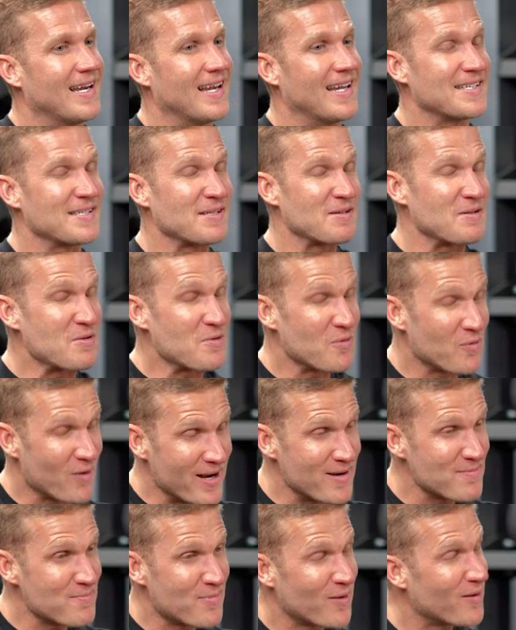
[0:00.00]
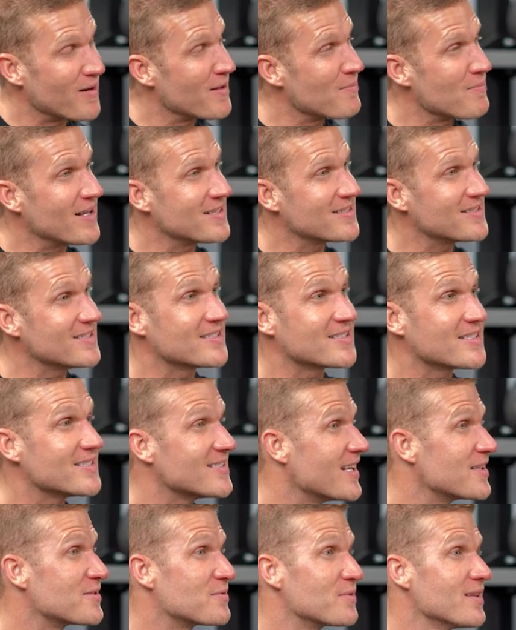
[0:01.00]
is that a great parting message because
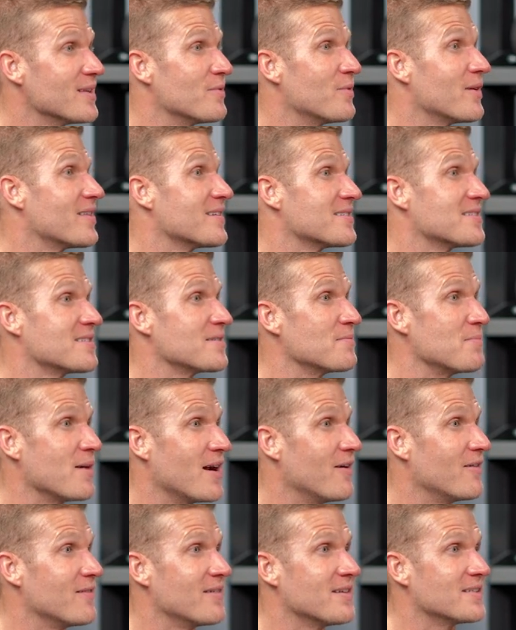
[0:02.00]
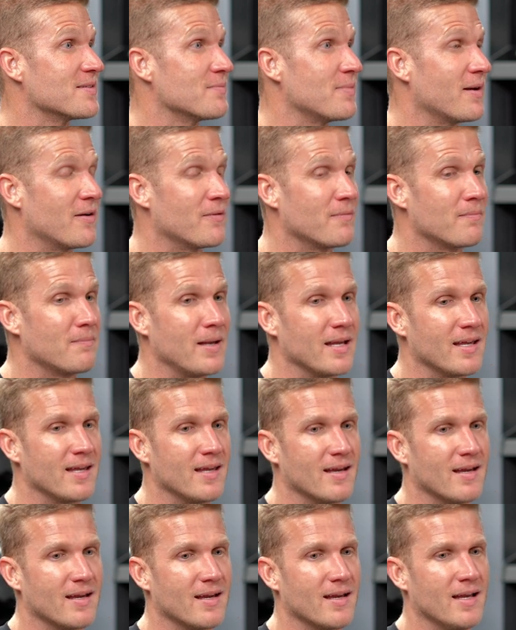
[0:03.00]
that's really what this is about. it's about
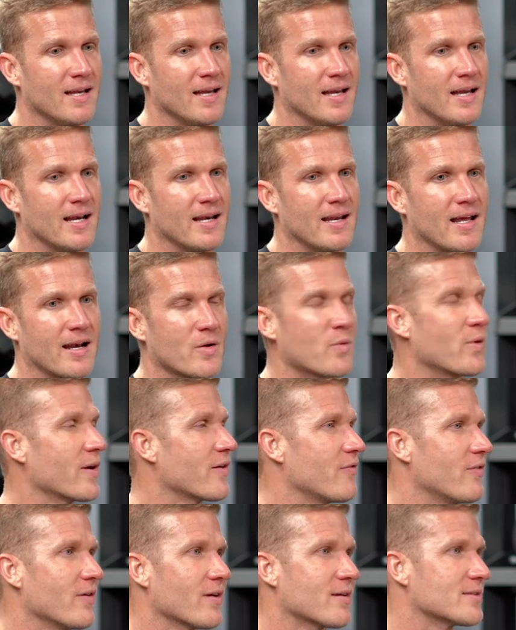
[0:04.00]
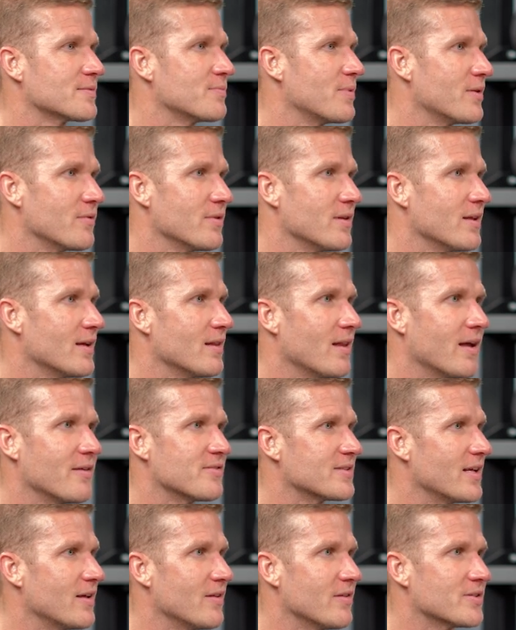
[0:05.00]
making not a quick fix, but really a
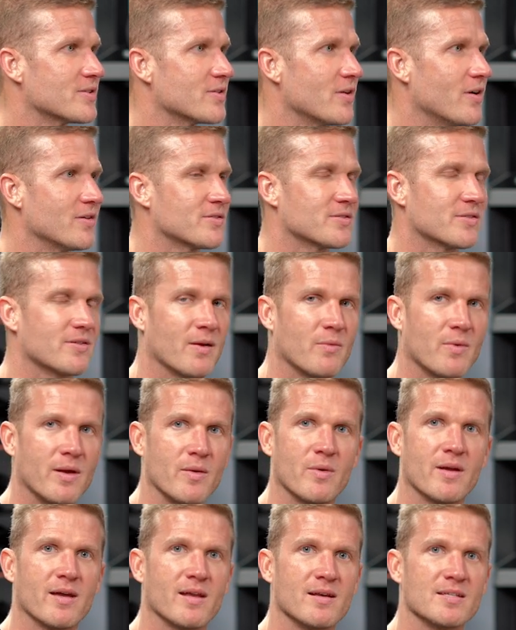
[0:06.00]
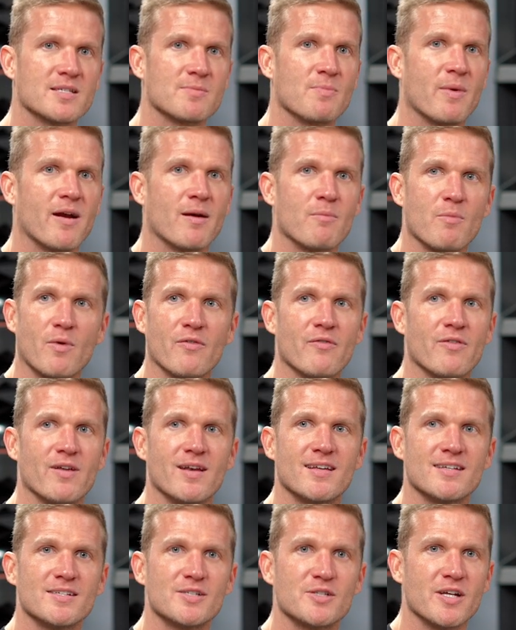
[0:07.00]
lifestyle this all so that way we can inspire more
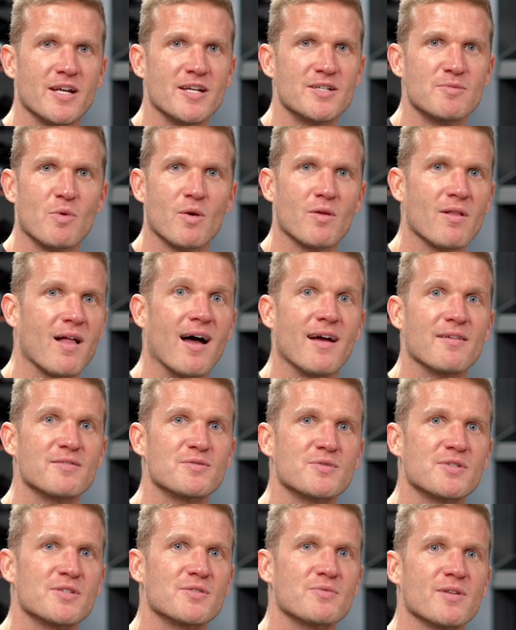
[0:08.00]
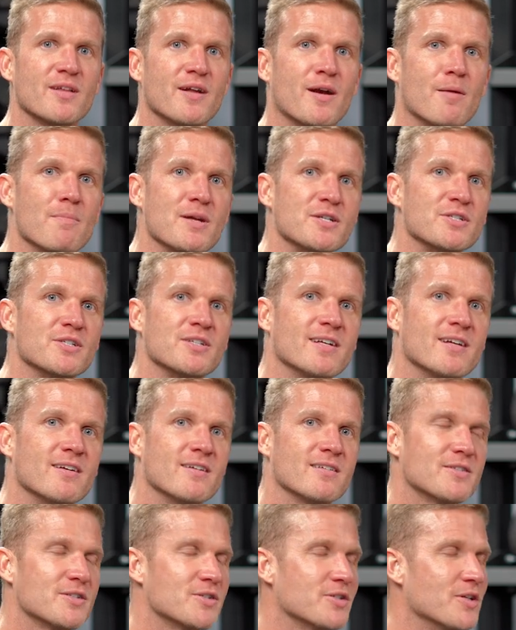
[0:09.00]
fitness, change more lives, which is really our mission
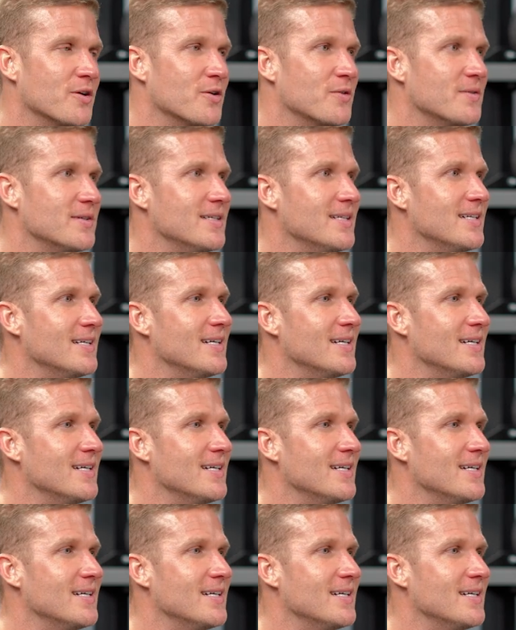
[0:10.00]
here at the show.